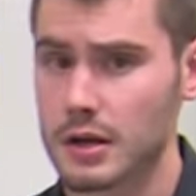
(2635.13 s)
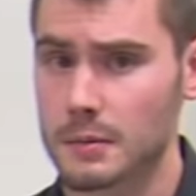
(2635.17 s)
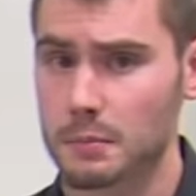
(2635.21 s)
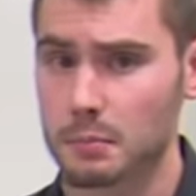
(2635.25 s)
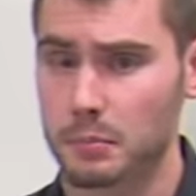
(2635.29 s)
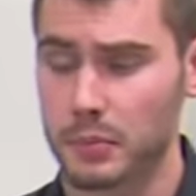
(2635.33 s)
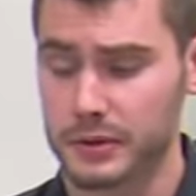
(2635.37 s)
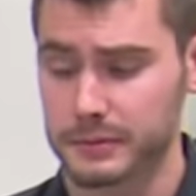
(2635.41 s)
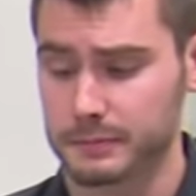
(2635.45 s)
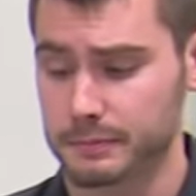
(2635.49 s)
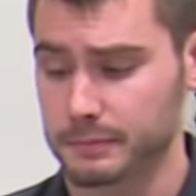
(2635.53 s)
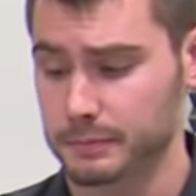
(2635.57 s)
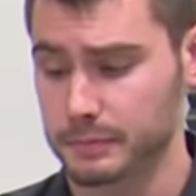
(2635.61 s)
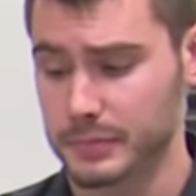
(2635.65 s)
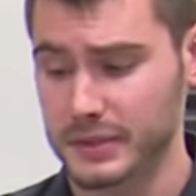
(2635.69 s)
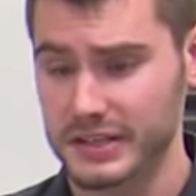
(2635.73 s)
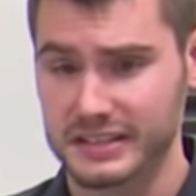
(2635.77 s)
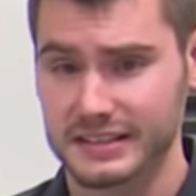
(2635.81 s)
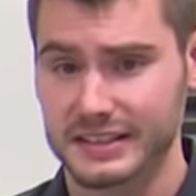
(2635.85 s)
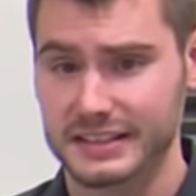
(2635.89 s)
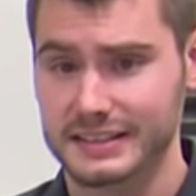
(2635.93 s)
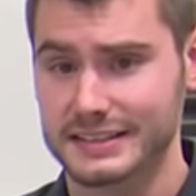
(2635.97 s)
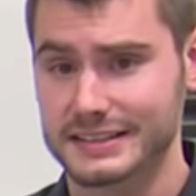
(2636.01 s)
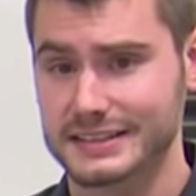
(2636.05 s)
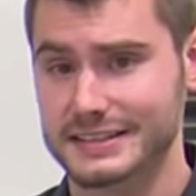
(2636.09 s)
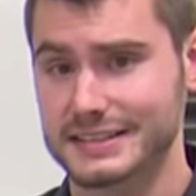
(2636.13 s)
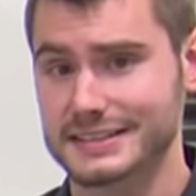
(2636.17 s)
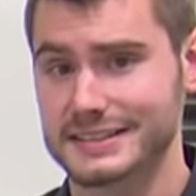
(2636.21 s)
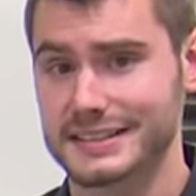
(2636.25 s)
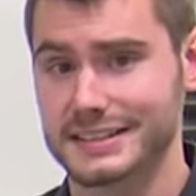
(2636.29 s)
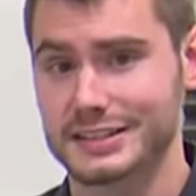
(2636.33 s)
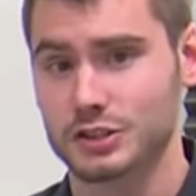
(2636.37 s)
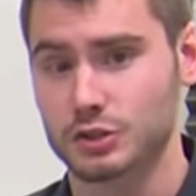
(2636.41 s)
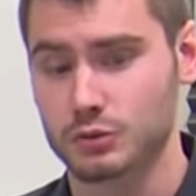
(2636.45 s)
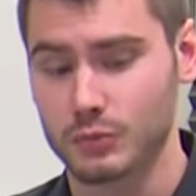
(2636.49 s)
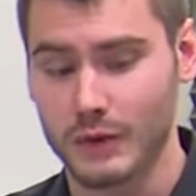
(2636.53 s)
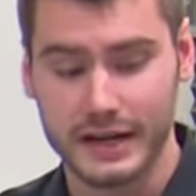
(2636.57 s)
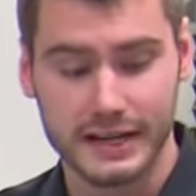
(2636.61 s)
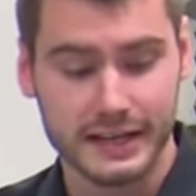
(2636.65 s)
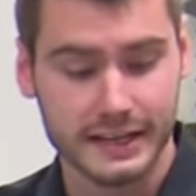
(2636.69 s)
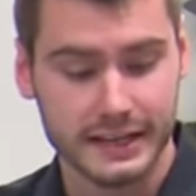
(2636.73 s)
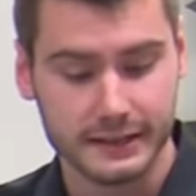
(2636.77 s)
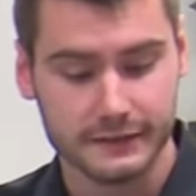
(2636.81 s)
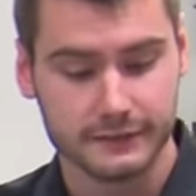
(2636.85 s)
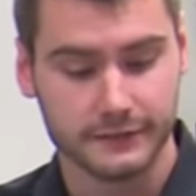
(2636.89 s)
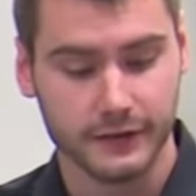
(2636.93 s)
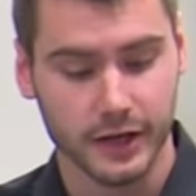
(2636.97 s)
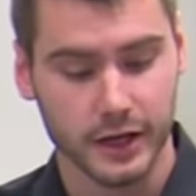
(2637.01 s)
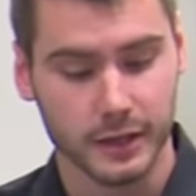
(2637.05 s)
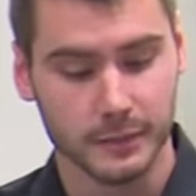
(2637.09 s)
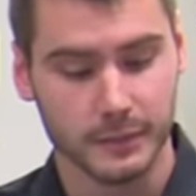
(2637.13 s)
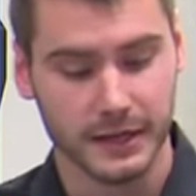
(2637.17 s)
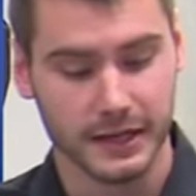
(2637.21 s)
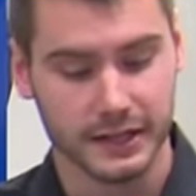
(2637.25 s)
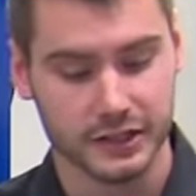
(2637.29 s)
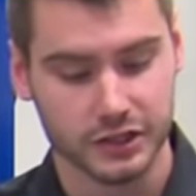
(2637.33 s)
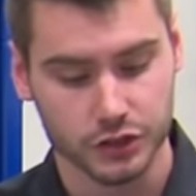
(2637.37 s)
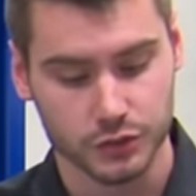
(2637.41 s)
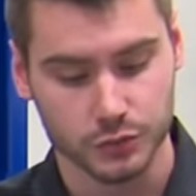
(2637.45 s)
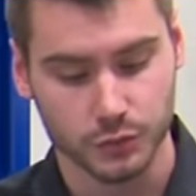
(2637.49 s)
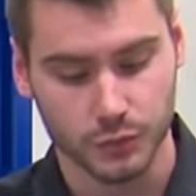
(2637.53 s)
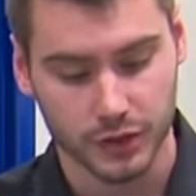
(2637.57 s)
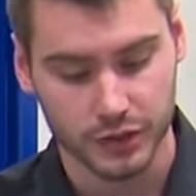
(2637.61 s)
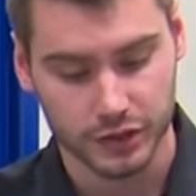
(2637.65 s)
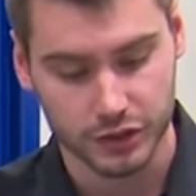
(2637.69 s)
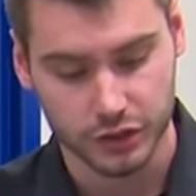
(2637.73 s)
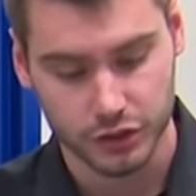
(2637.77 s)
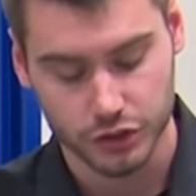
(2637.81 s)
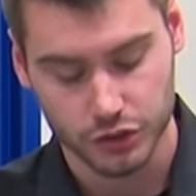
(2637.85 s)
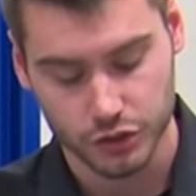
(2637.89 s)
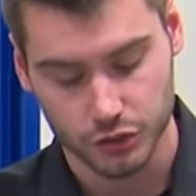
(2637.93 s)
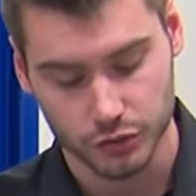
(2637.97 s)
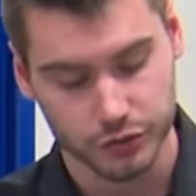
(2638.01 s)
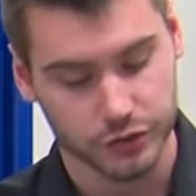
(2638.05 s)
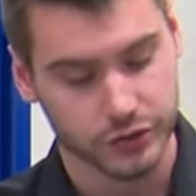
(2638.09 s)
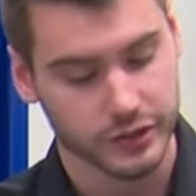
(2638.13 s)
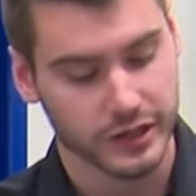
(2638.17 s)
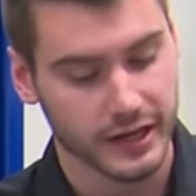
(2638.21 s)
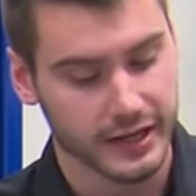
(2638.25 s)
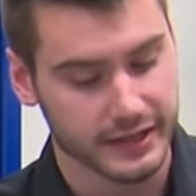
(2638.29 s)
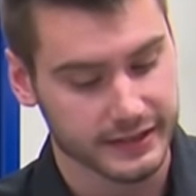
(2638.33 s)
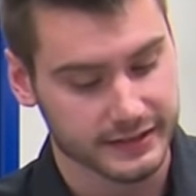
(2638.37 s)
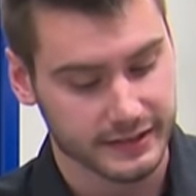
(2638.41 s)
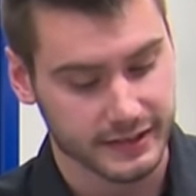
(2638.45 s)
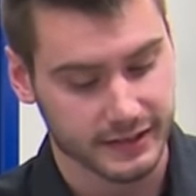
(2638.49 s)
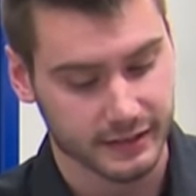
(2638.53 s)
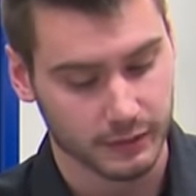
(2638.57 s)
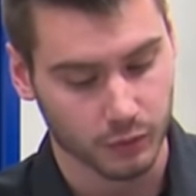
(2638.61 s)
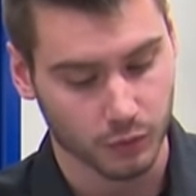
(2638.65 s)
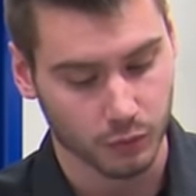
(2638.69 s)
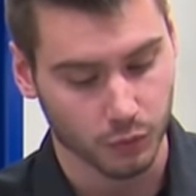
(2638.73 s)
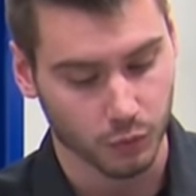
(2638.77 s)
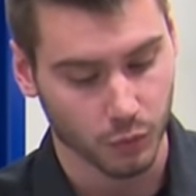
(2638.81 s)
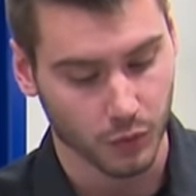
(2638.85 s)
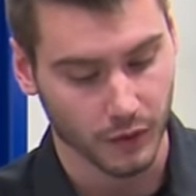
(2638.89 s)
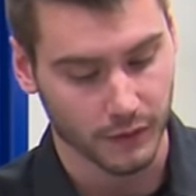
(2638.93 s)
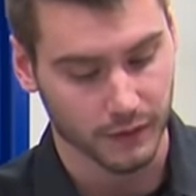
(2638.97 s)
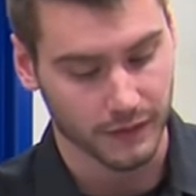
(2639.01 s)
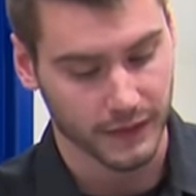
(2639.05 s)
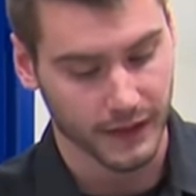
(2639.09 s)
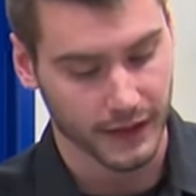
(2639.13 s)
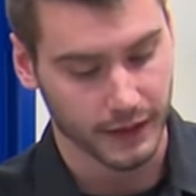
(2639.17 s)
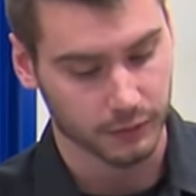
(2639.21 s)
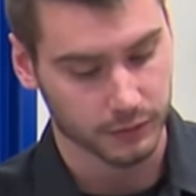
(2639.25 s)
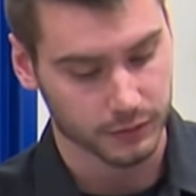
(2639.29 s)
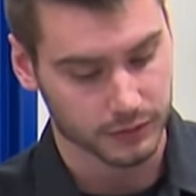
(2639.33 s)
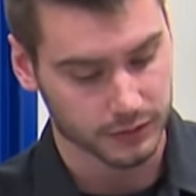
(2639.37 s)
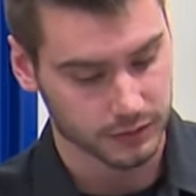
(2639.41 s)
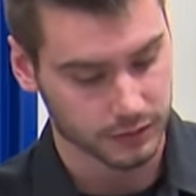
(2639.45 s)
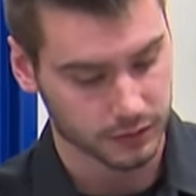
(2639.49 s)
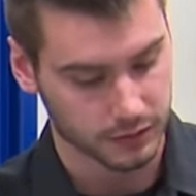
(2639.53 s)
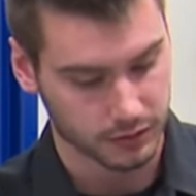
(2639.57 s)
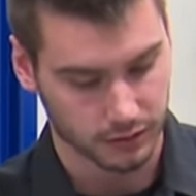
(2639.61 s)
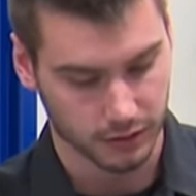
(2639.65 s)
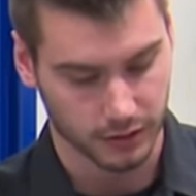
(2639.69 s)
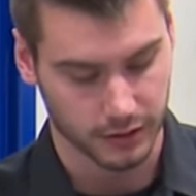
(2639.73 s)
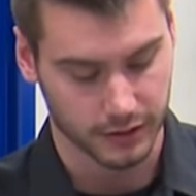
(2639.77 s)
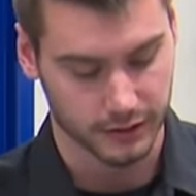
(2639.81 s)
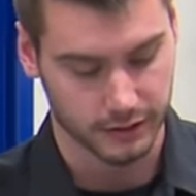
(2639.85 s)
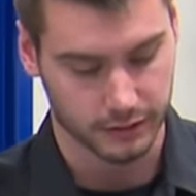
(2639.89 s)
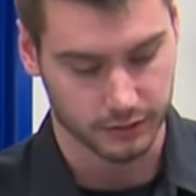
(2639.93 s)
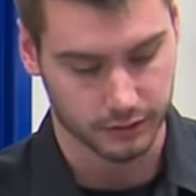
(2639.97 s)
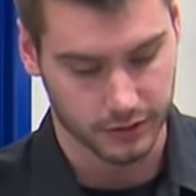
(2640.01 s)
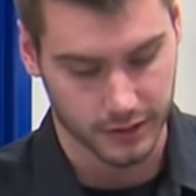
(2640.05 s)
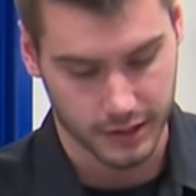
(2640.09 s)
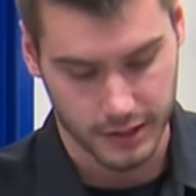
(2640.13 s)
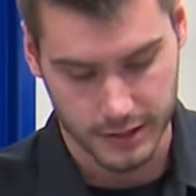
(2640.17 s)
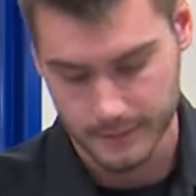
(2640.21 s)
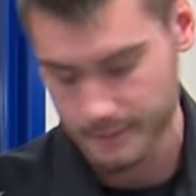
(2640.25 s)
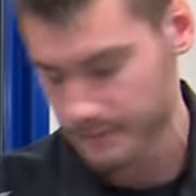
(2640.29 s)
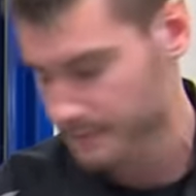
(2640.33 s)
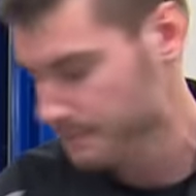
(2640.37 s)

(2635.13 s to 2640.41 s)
but being that this is a training environment, I just wanted to show you guys that what that would look like, okay?